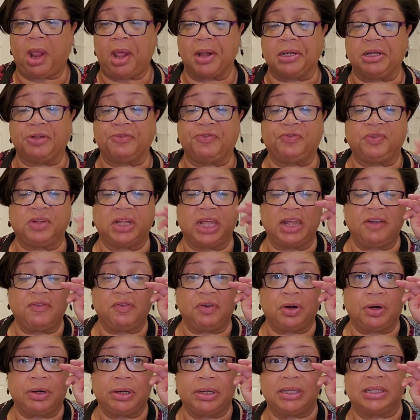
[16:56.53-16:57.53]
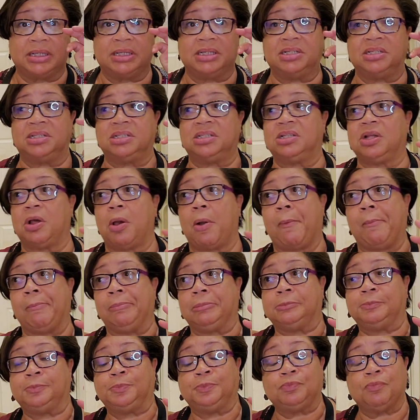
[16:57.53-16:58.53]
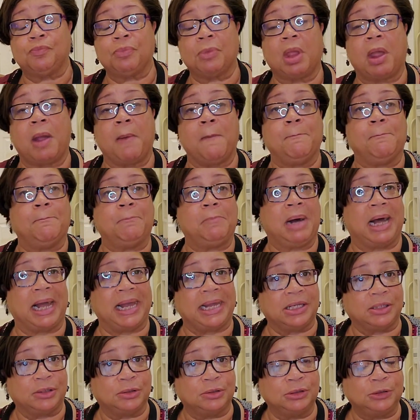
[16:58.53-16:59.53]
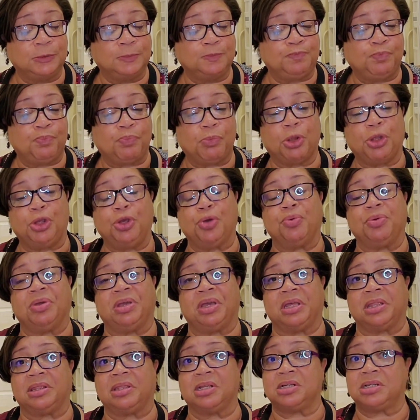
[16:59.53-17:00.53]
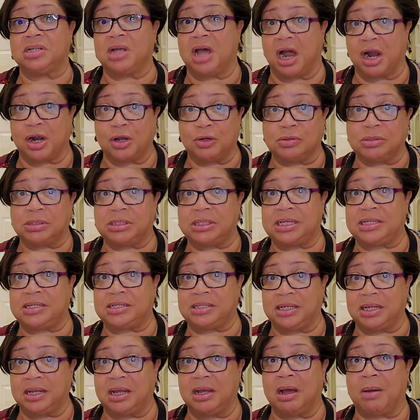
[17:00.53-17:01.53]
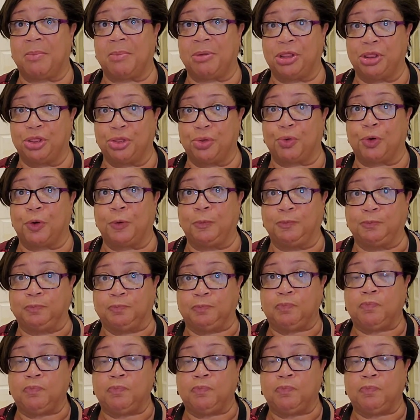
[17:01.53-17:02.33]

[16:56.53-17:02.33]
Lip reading: The flavor is mild. You get the taco seasoning coming through,